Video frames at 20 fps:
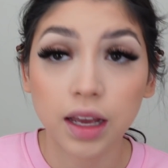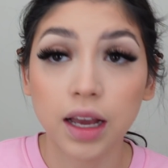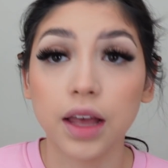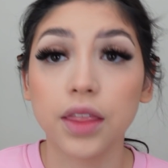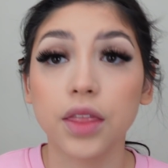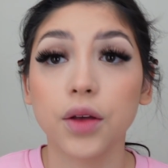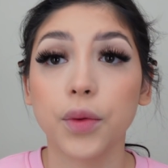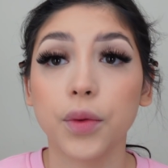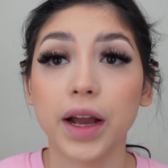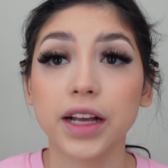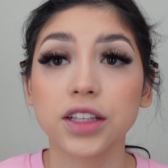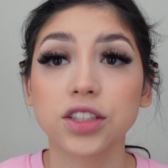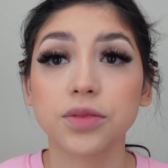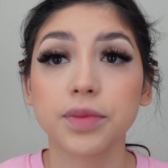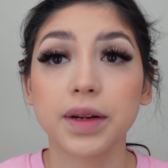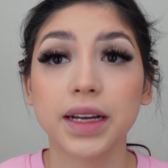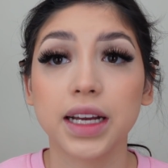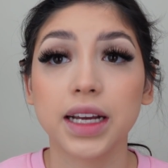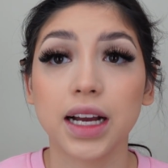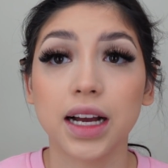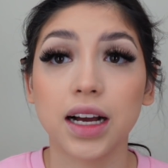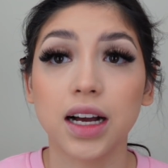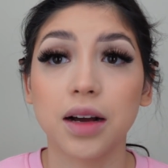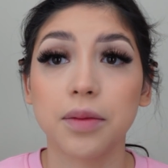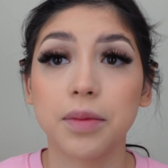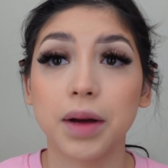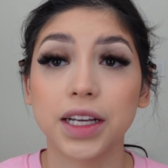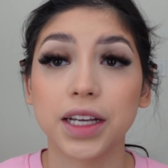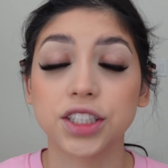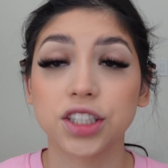And the way I do my
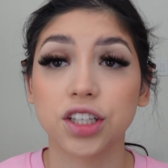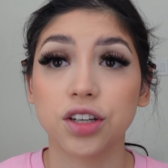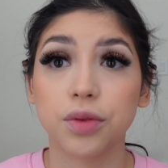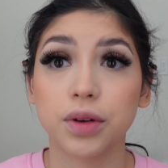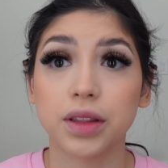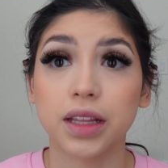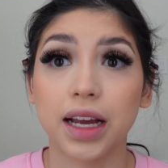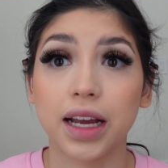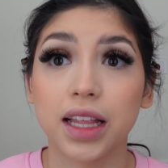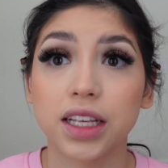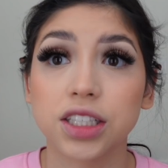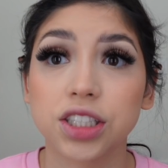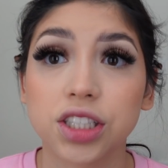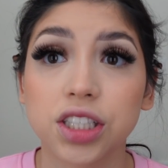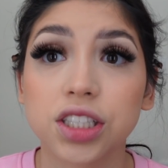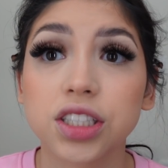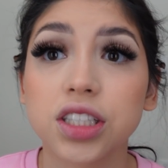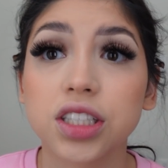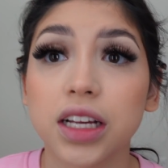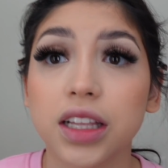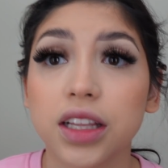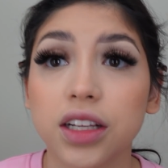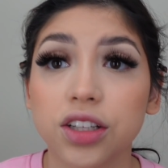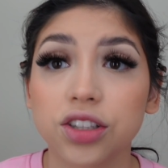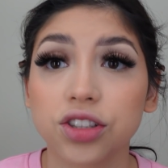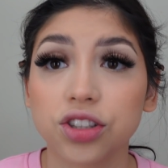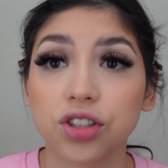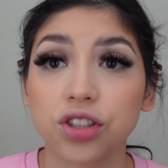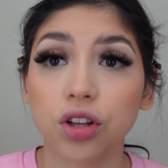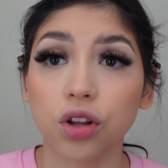eyeshadow with eyelash extensions, I
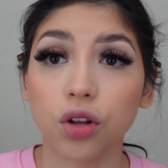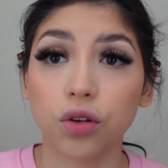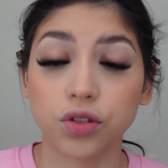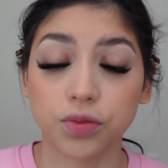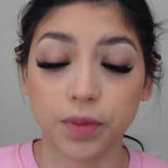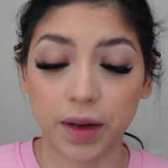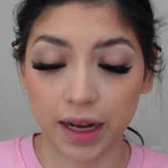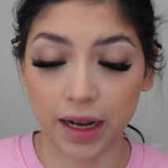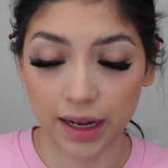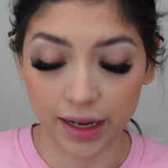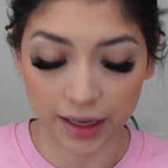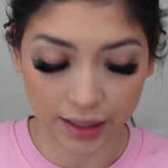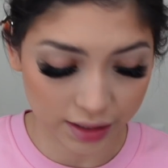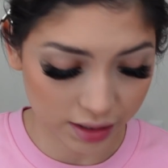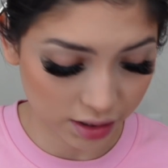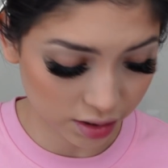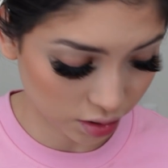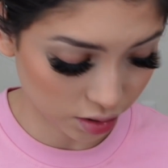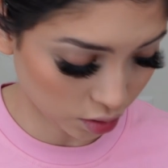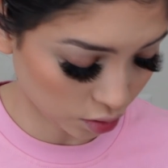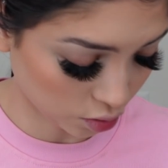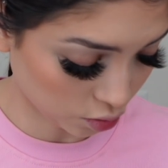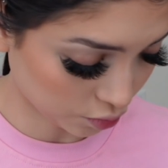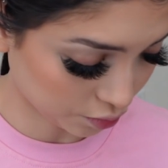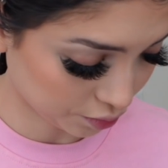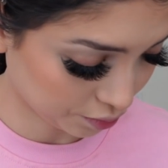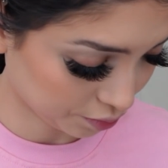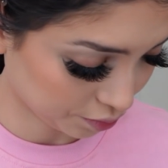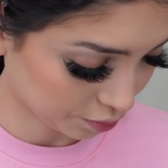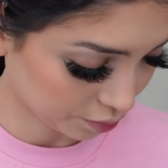literally just close my eyes. So
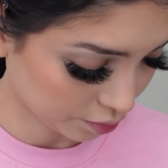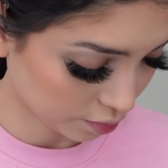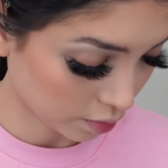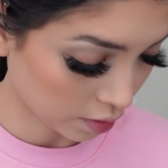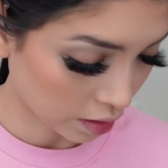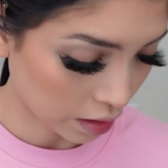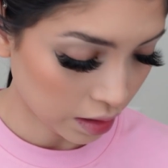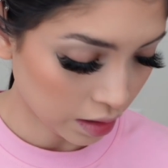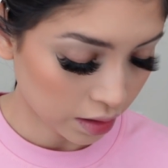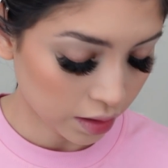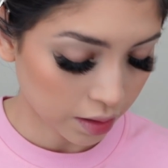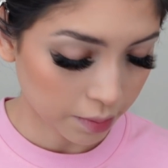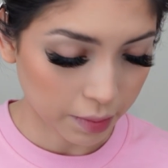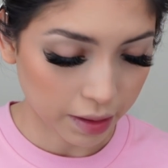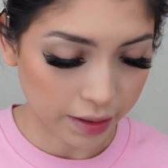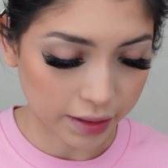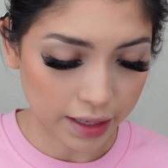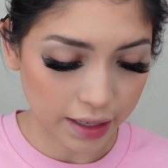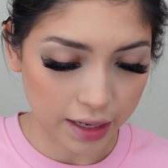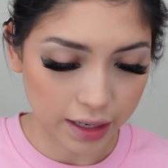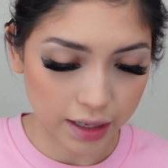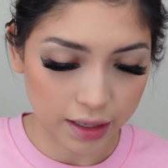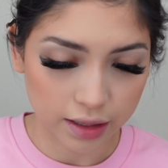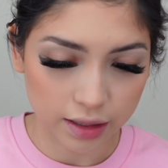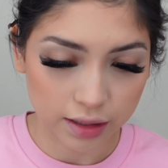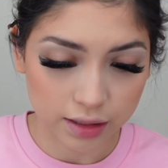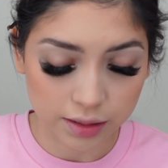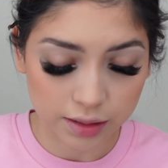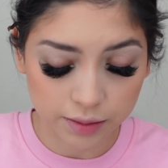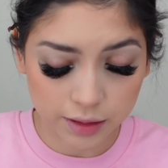I'm going to take
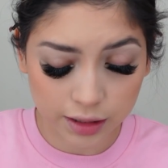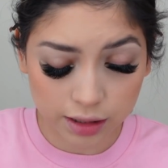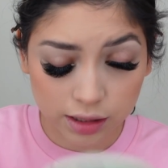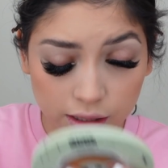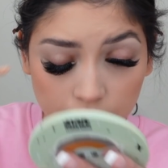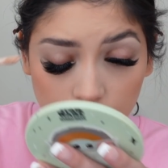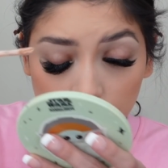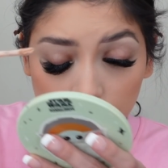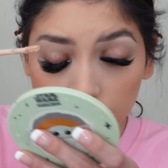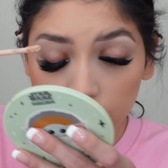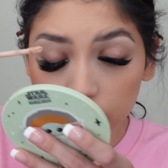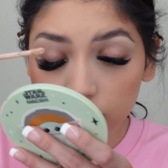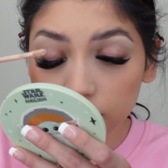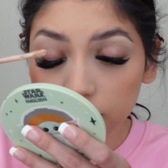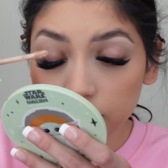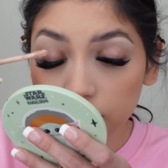some concealer.